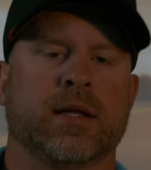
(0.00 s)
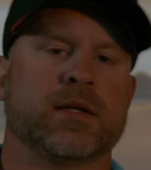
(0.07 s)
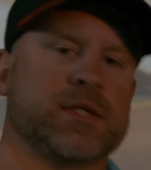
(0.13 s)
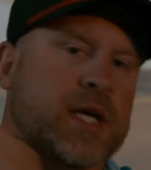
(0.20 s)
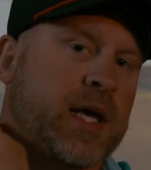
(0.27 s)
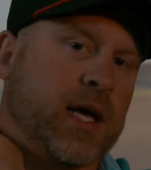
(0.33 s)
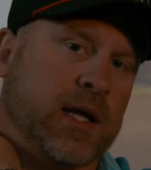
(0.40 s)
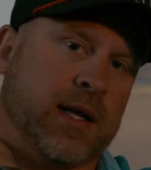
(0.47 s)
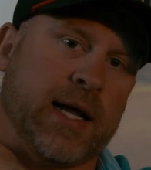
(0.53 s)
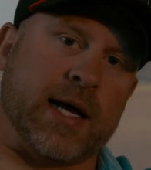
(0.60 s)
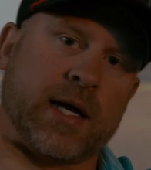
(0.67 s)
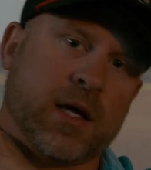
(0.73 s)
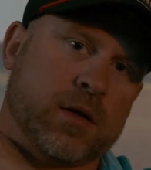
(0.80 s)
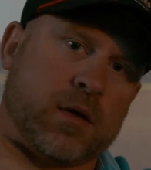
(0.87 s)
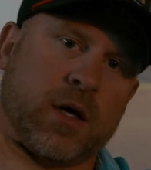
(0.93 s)
to hit
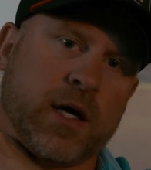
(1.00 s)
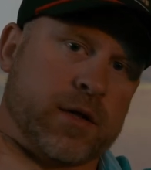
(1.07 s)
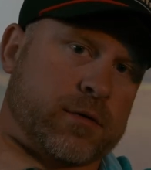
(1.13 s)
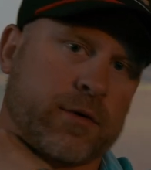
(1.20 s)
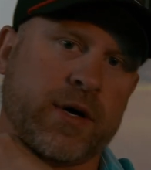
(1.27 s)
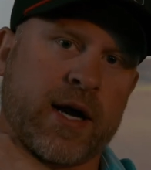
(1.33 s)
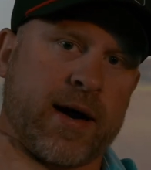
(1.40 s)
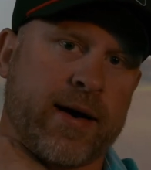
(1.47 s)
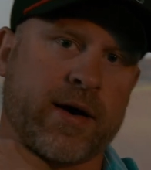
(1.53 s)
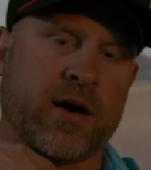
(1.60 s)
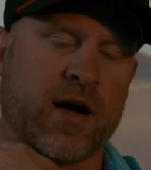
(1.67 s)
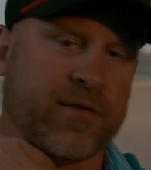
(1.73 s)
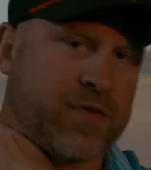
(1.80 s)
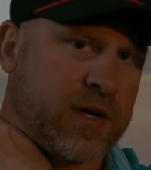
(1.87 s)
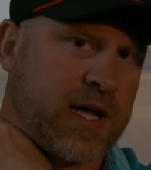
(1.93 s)
like a 3-iron
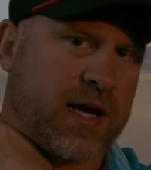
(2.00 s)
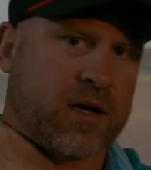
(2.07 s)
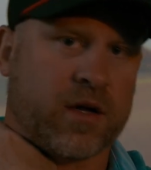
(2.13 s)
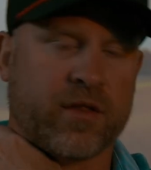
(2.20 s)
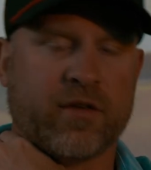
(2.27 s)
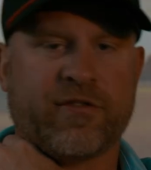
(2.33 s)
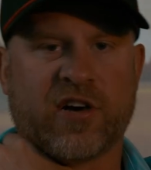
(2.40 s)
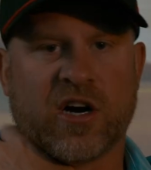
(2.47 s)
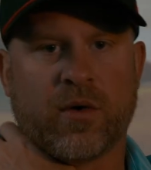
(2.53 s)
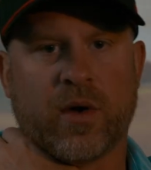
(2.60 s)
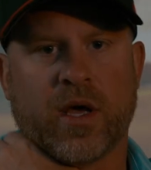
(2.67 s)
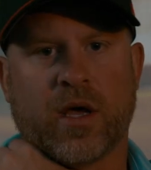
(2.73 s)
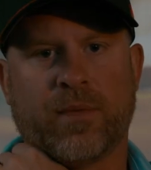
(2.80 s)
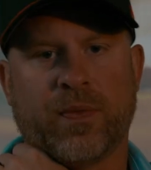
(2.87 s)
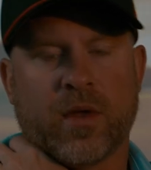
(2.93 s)
off the deck on the
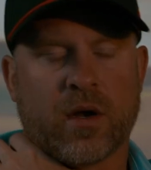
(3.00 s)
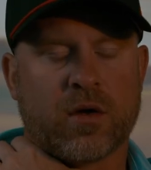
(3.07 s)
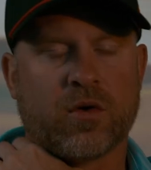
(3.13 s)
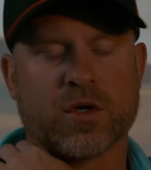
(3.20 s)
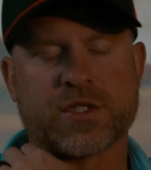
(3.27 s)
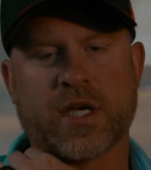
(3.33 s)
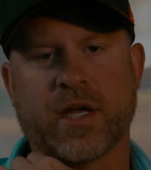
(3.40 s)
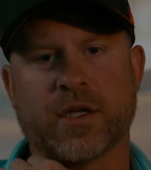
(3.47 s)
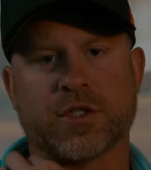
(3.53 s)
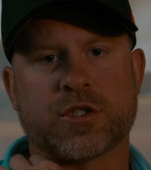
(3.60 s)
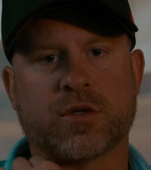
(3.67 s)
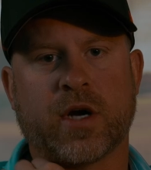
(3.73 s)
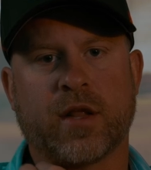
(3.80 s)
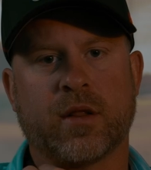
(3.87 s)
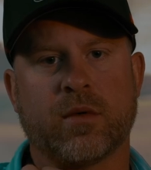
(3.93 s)
fairway. And of course I hit it
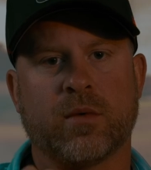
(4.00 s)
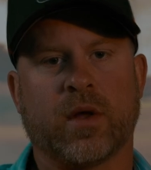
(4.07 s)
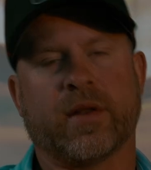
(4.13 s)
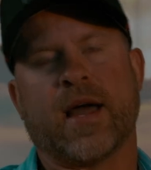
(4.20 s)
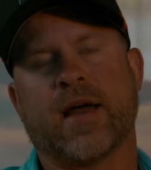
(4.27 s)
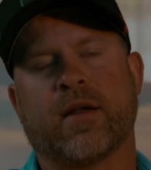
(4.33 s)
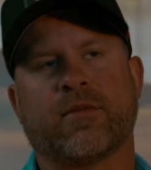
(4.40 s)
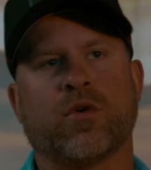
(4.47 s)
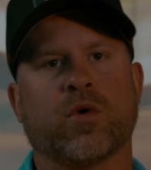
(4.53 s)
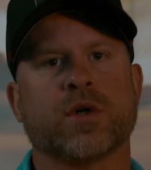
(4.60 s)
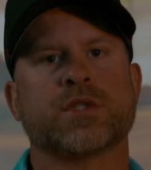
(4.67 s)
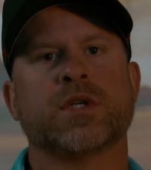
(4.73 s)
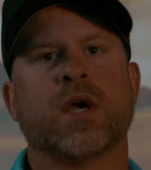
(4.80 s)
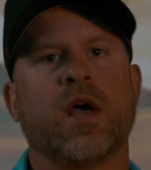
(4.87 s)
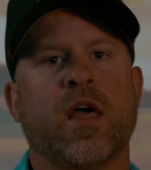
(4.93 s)
straight. Well, not of
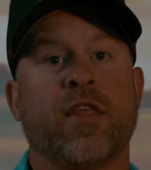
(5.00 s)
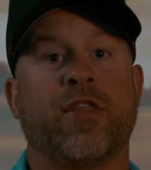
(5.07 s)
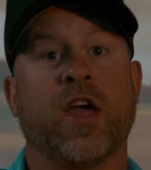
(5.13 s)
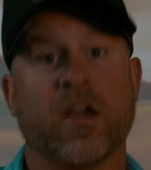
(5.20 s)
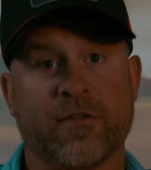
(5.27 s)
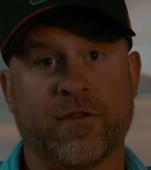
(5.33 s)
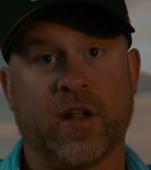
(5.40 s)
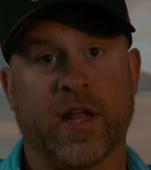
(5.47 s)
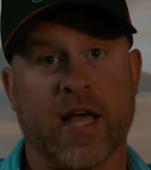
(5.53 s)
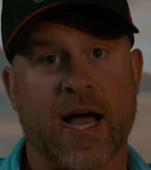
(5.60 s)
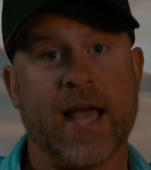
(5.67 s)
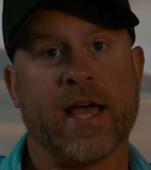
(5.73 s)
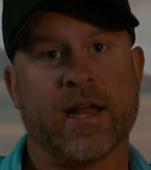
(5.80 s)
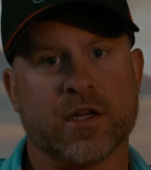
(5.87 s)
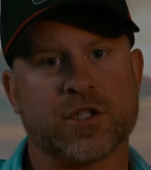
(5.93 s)
course. Thankfully
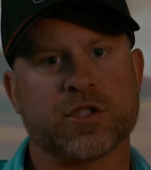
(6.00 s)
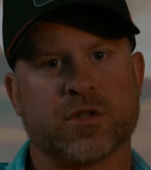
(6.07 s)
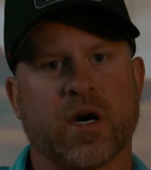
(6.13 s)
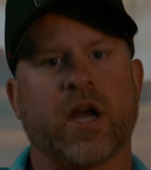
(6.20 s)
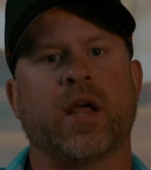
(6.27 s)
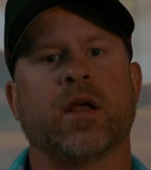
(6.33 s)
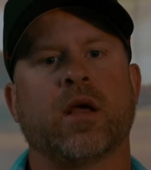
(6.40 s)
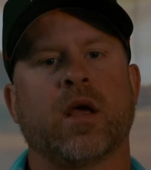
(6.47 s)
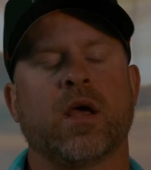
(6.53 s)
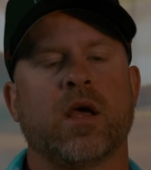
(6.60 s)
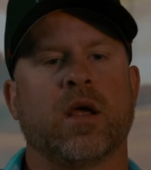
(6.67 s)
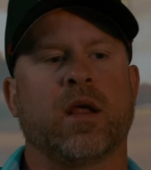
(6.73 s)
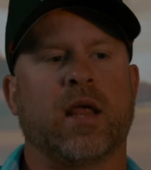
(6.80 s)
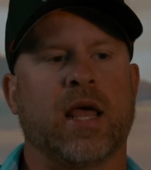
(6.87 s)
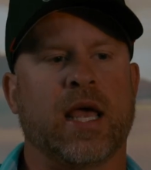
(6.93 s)
I hit it straight.
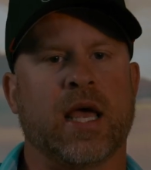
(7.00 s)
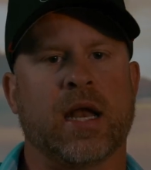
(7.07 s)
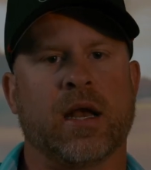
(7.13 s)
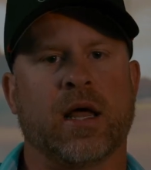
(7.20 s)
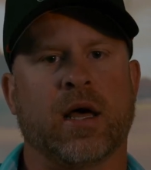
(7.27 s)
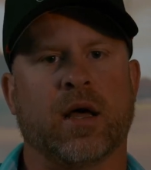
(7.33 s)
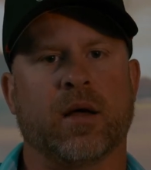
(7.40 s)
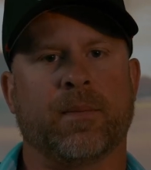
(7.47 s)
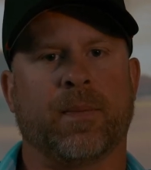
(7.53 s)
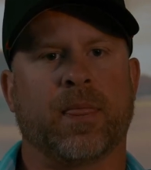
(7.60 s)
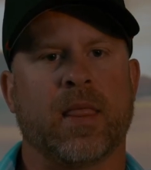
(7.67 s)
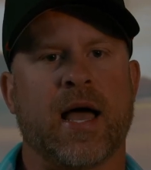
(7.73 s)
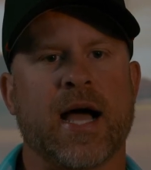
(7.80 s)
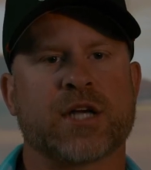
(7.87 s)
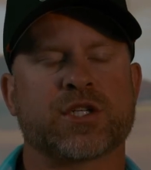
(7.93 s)
And
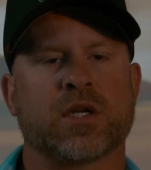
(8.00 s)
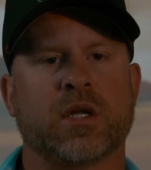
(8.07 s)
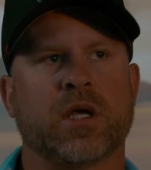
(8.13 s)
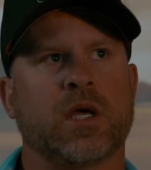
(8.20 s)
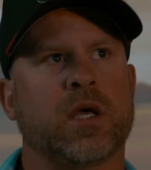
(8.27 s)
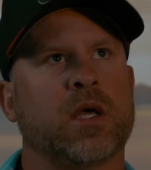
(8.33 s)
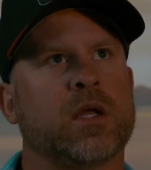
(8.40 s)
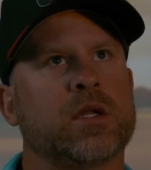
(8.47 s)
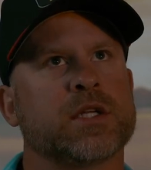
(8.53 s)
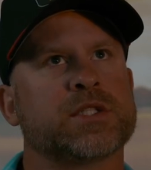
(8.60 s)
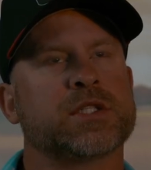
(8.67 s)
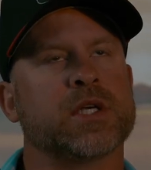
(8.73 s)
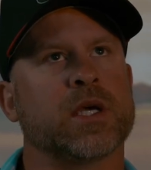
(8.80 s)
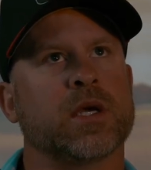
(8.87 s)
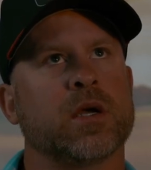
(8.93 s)
actually, let's
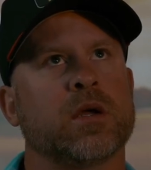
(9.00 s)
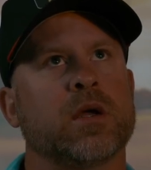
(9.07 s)
see,